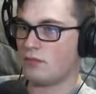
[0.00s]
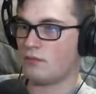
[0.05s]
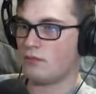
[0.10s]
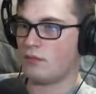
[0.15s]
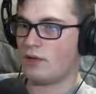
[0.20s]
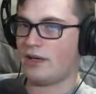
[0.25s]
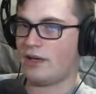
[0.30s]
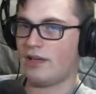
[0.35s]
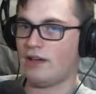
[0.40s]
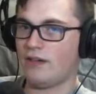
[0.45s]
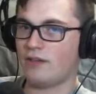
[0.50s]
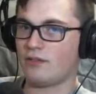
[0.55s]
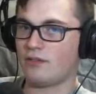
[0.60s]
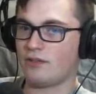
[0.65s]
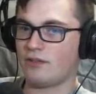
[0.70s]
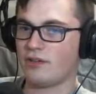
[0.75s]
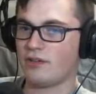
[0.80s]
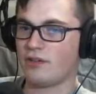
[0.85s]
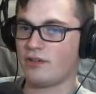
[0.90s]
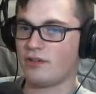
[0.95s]
look
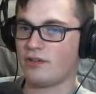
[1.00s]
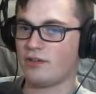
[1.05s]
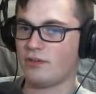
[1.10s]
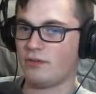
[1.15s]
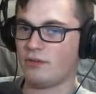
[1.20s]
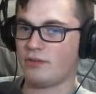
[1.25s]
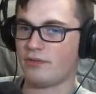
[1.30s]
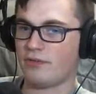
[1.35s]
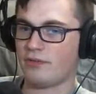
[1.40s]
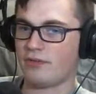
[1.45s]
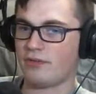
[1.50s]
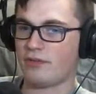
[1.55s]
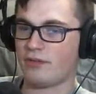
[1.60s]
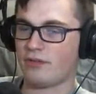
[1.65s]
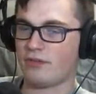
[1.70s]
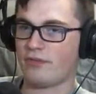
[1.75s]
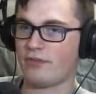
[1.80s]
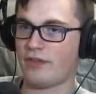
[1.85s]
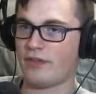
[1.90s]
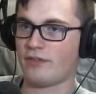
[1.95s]
at you, who's
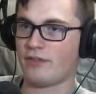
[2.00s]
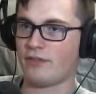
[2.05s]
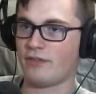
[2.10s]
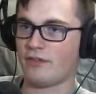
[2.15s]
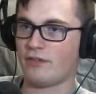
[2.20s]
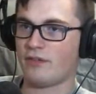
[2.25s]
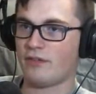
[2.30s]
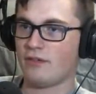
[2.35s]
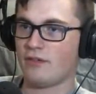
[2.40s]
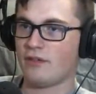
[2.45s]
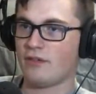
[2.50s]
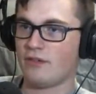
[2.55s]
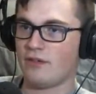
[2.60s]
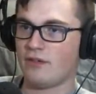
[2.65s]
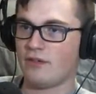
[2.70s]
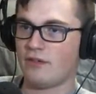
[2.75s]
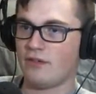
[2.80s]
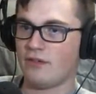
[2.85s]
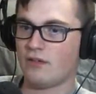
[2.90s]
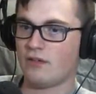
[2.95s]
Darth Vader.
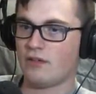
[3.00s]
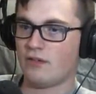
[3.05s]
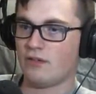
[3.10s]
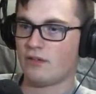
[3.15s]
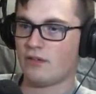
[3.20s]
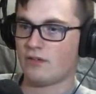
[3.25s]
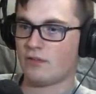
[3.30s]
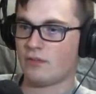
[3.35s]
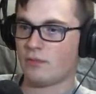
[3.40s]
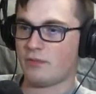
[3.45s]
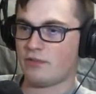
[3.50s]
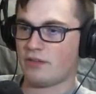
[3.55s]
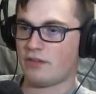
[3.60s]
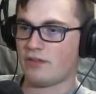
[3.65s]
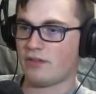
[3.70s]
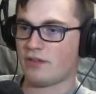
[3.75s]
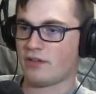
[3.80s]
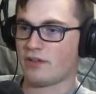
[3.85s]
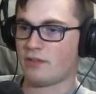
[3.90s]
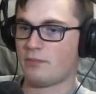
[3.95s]
So
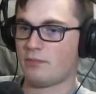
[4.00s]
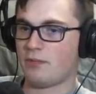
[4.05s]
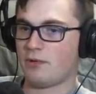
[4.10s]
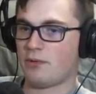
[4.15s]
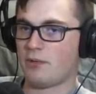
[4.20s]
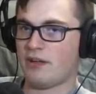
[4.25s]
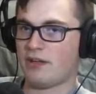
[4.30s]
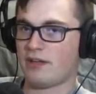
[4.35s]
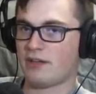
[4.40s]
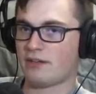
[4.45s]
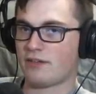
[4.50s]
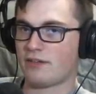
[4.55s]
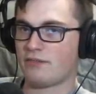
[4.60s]
majestic. But wait.